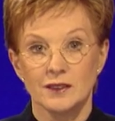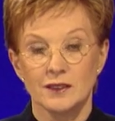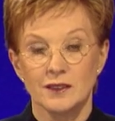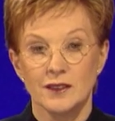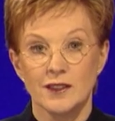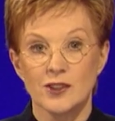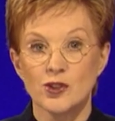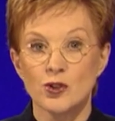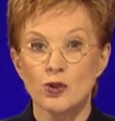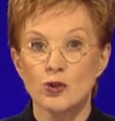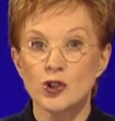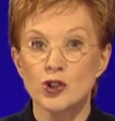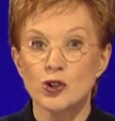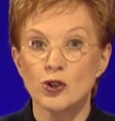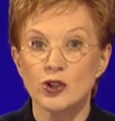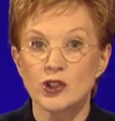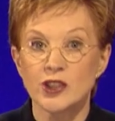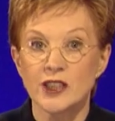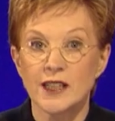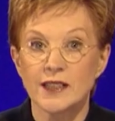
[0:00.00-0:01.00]
Is your
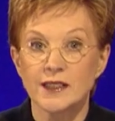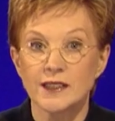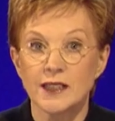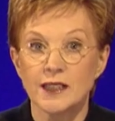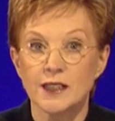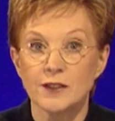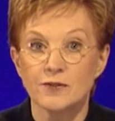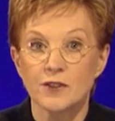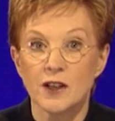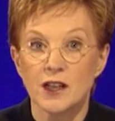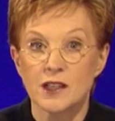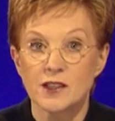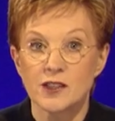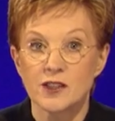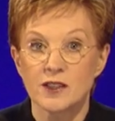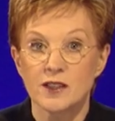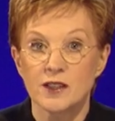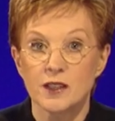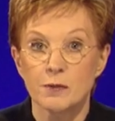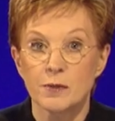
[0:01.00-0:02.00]
shorthand any
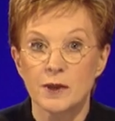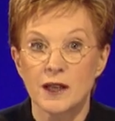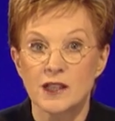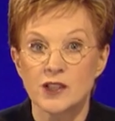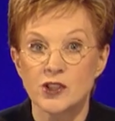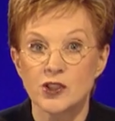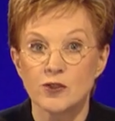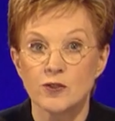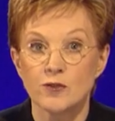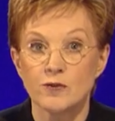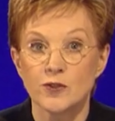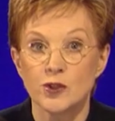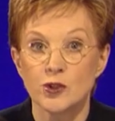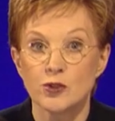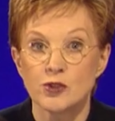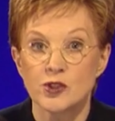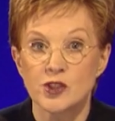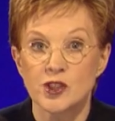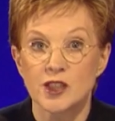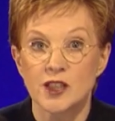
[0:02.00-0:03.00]
faster than the pace you've
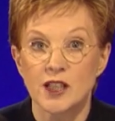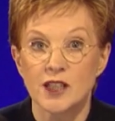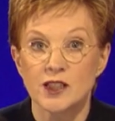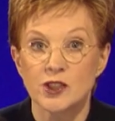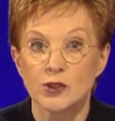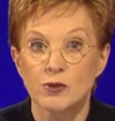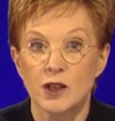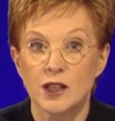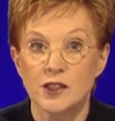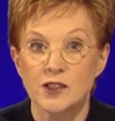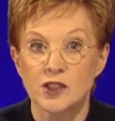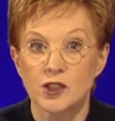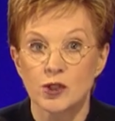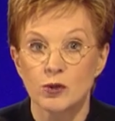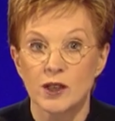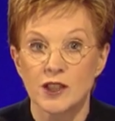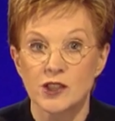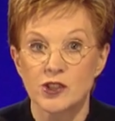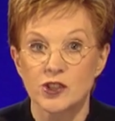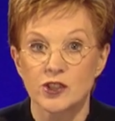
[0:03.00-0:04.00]
used today to answer
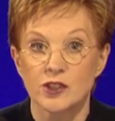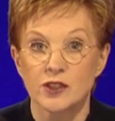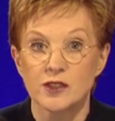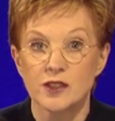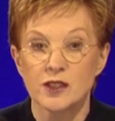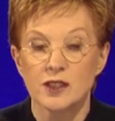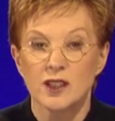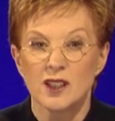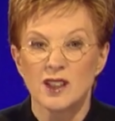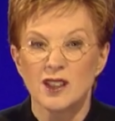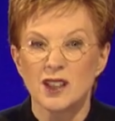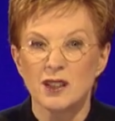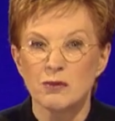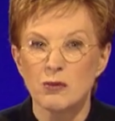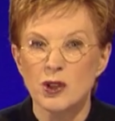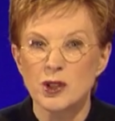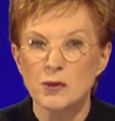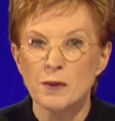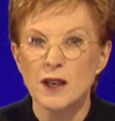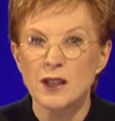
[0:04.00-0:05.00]
questions? And
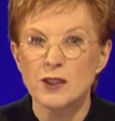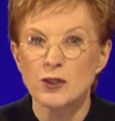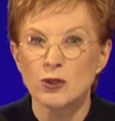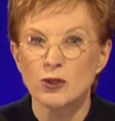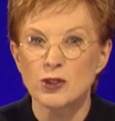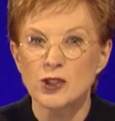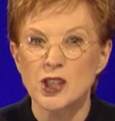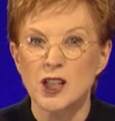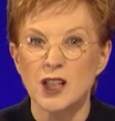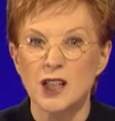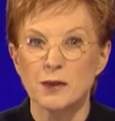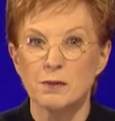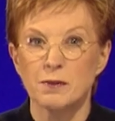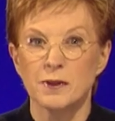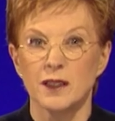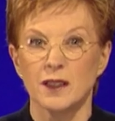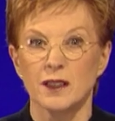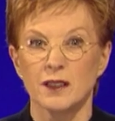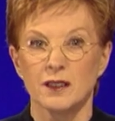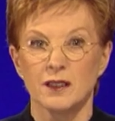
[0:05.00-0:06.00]
what about your
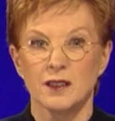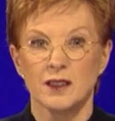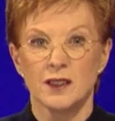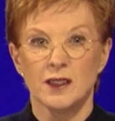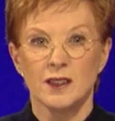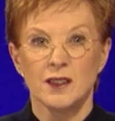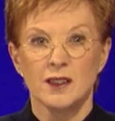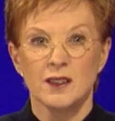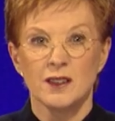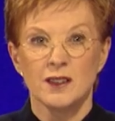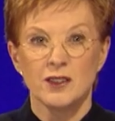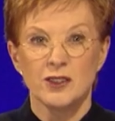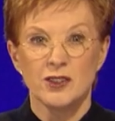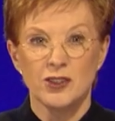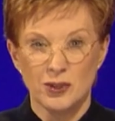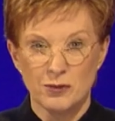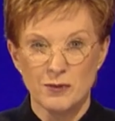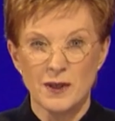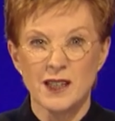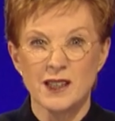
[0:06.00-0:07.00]
typing?
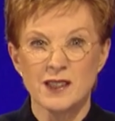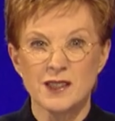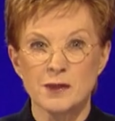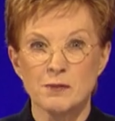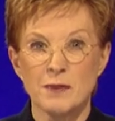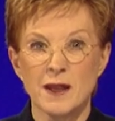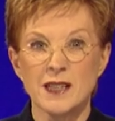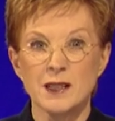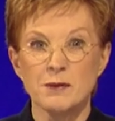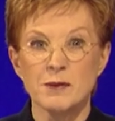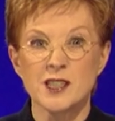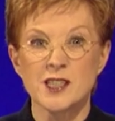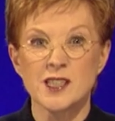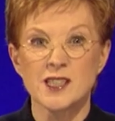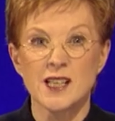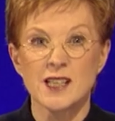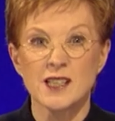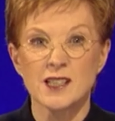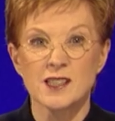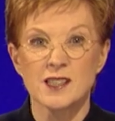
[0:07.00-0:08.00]
Do you make as many
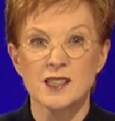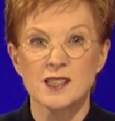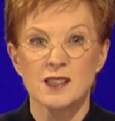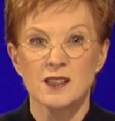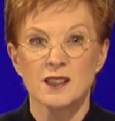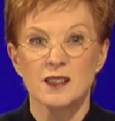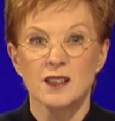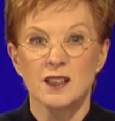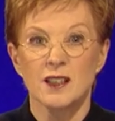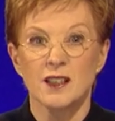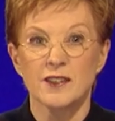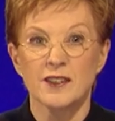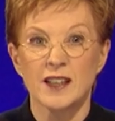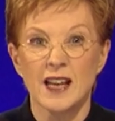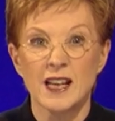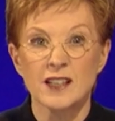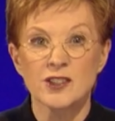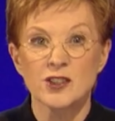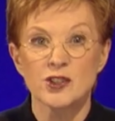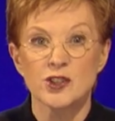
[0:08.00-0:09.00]
mistakes at
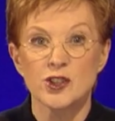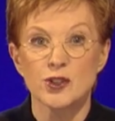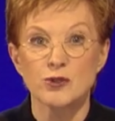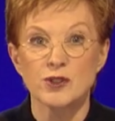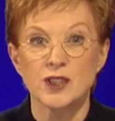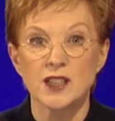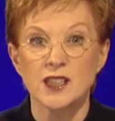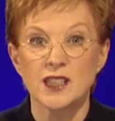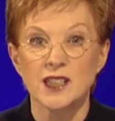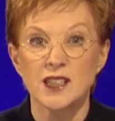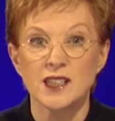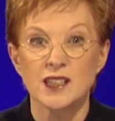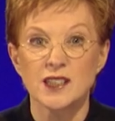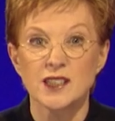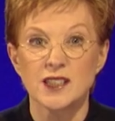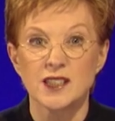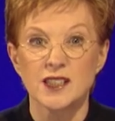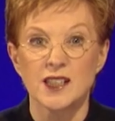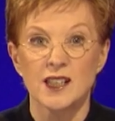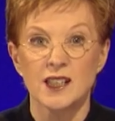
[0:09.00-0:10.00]
that as you did here
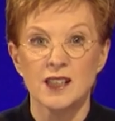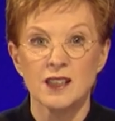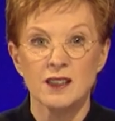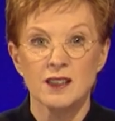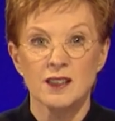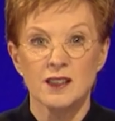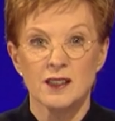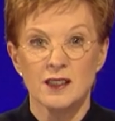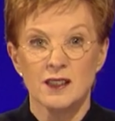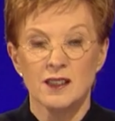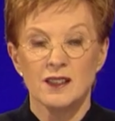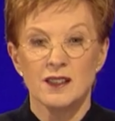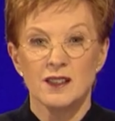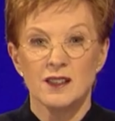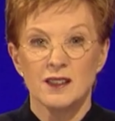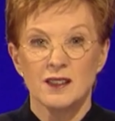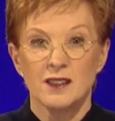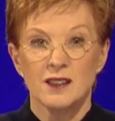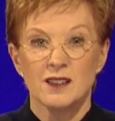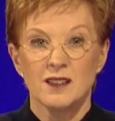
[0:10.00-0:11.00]
today?
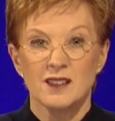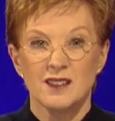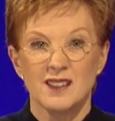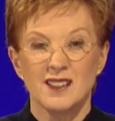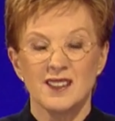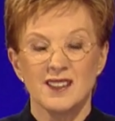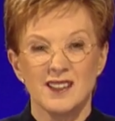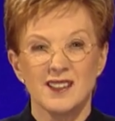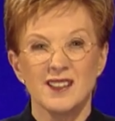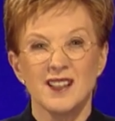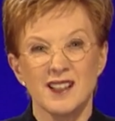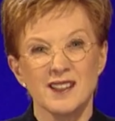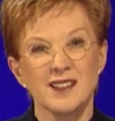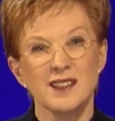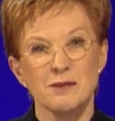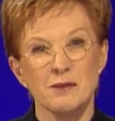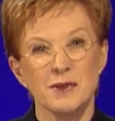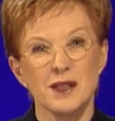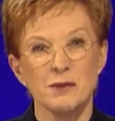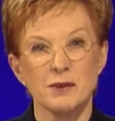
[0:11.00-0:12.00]
I
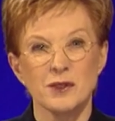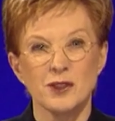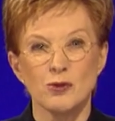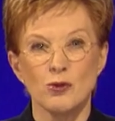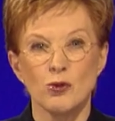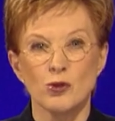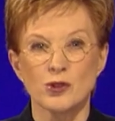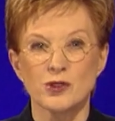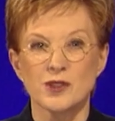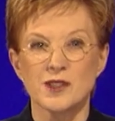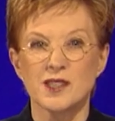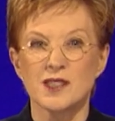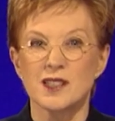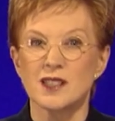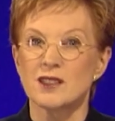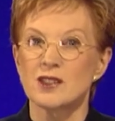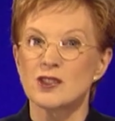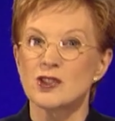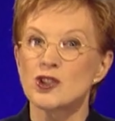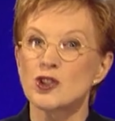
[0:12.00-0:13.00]
think maybe you ought to
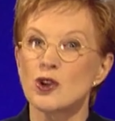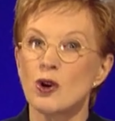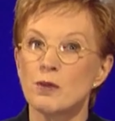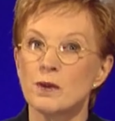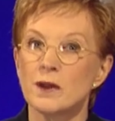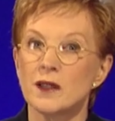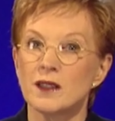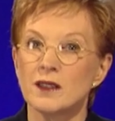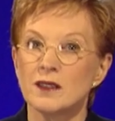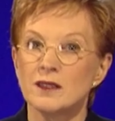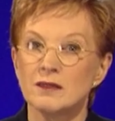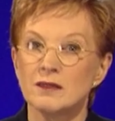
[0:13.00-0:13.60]
stick to shopping.